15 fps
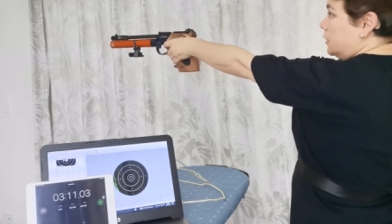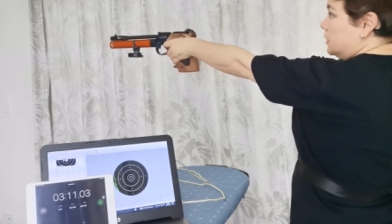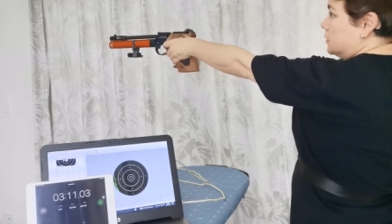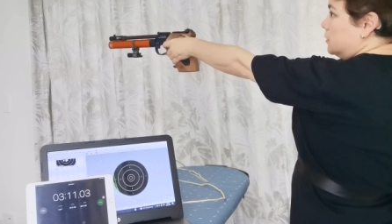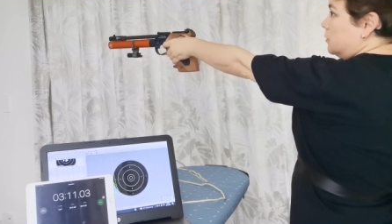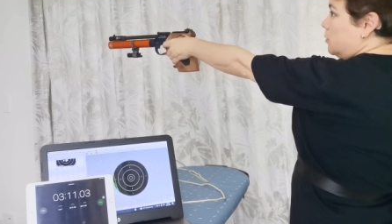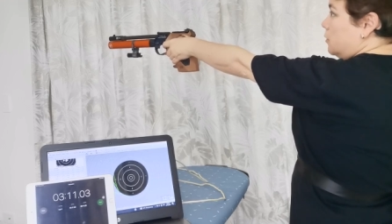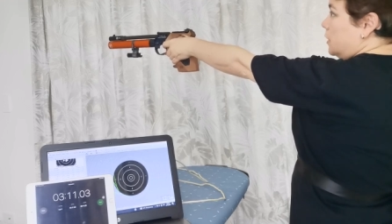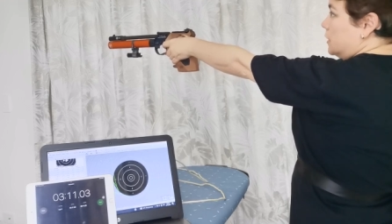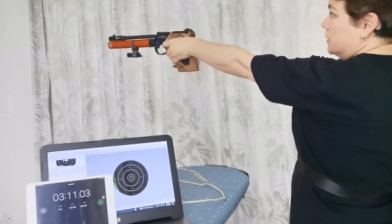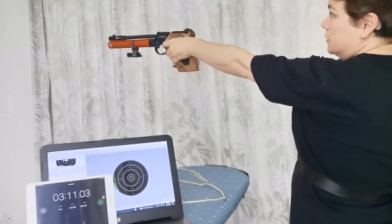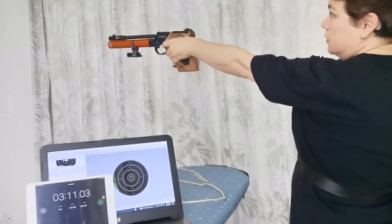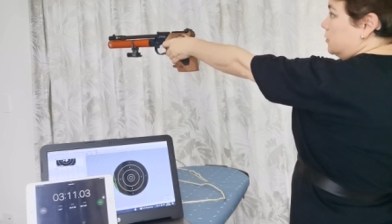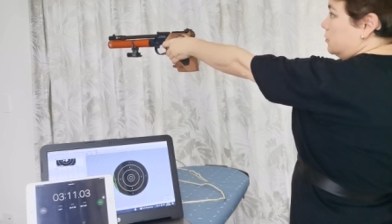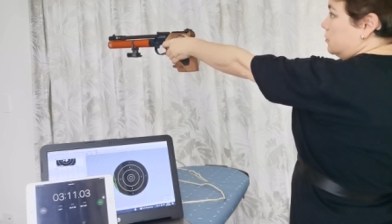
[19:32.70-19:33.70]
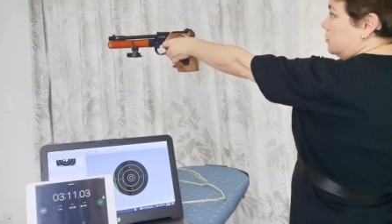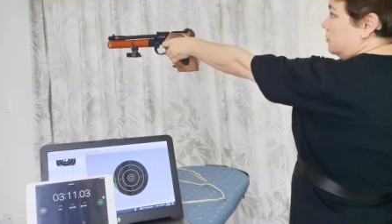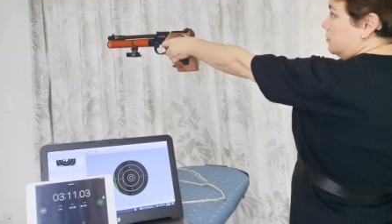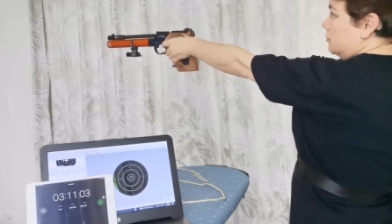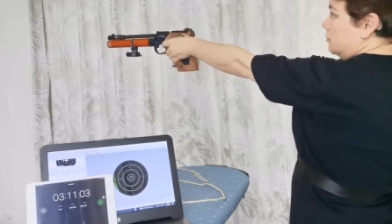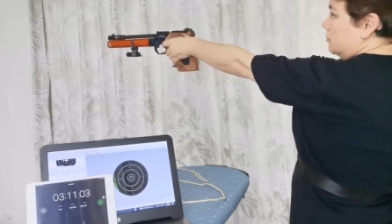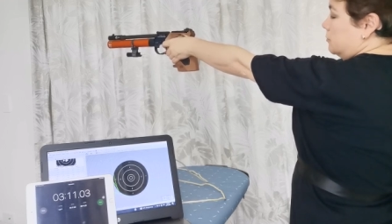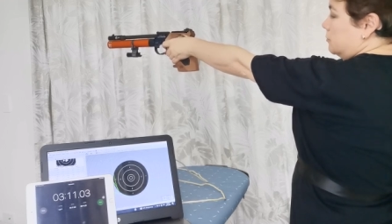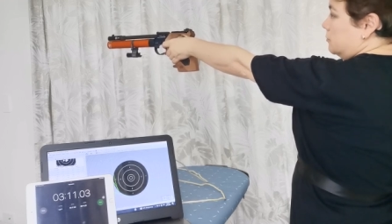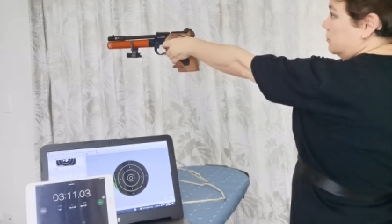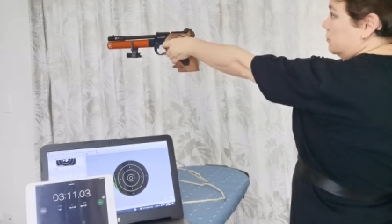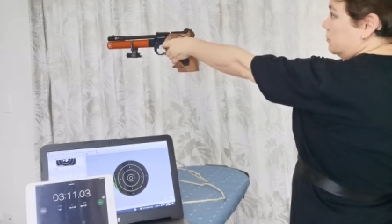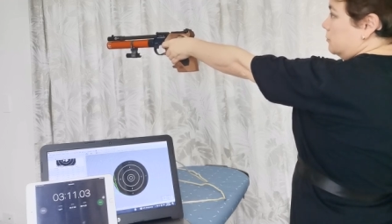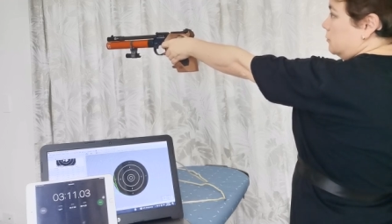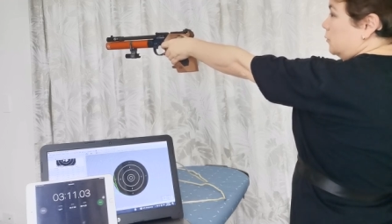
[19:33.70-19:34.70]
for as long as you
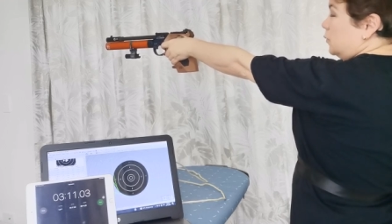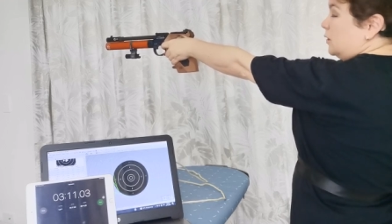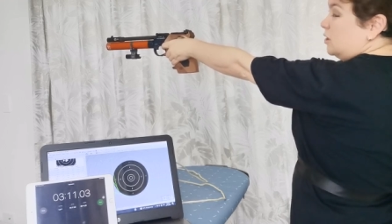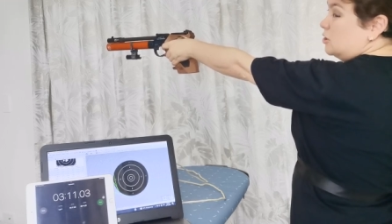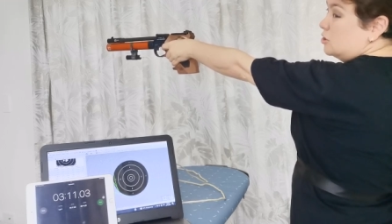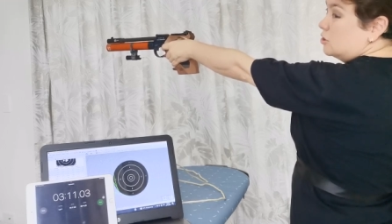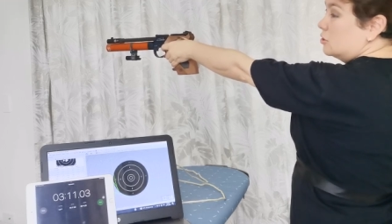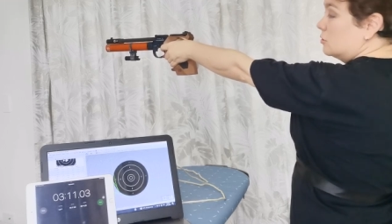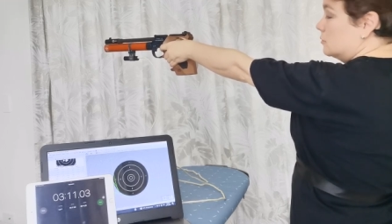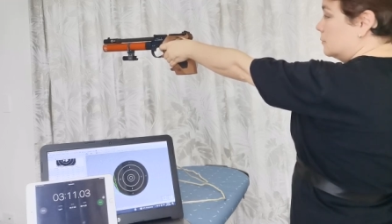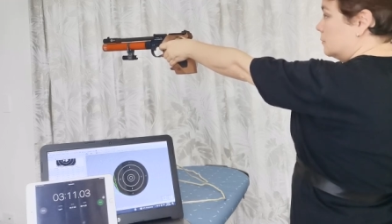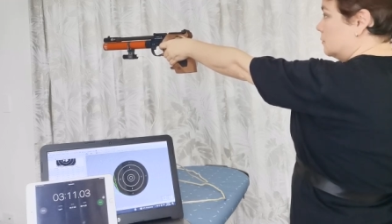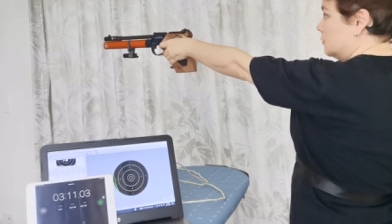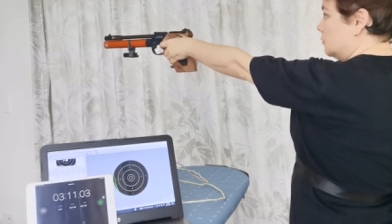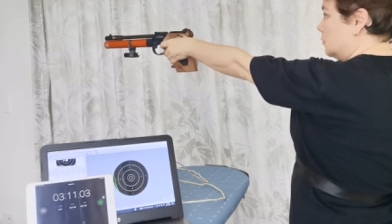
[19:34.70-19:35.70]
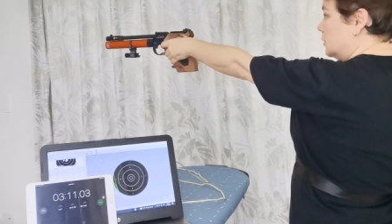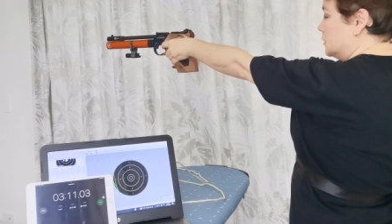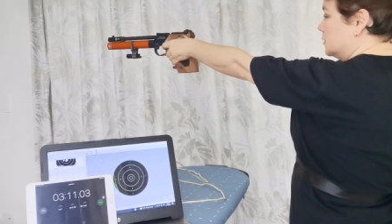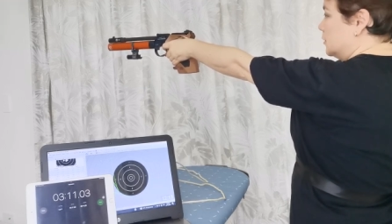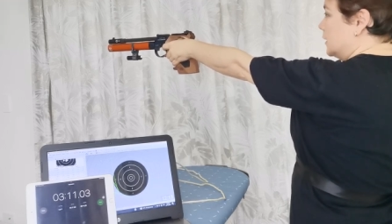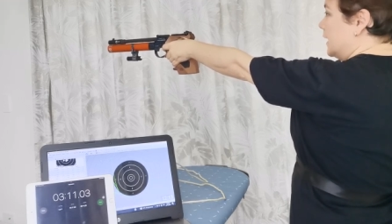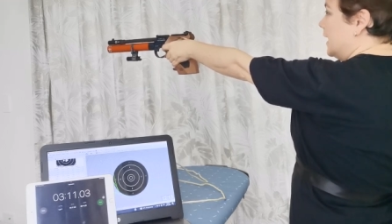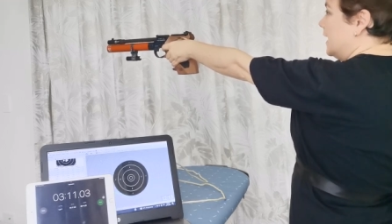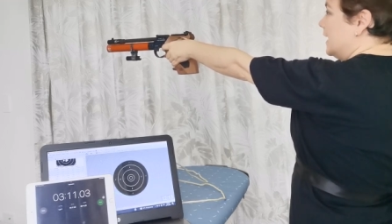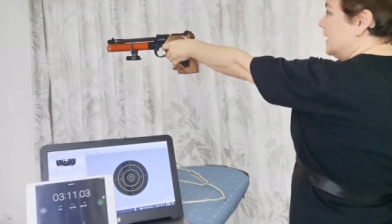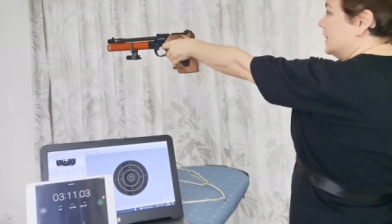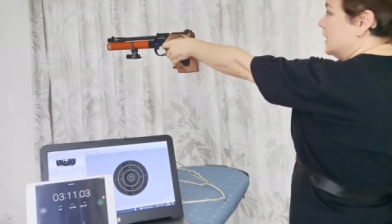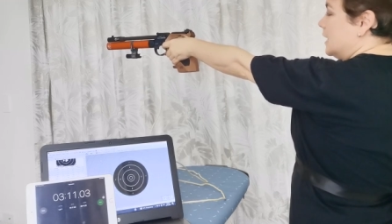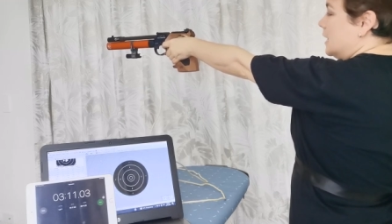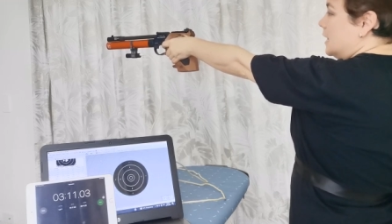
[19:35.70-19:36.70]
wish or as you
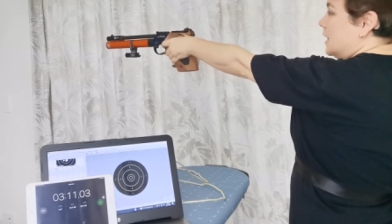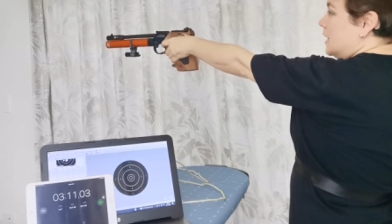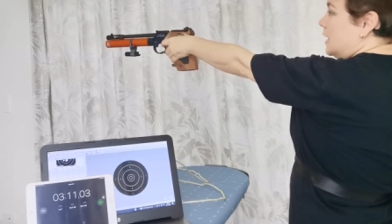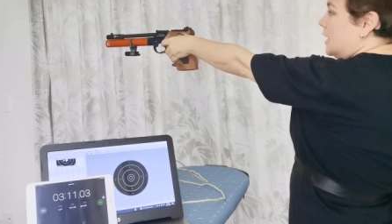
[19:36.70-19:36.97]
can.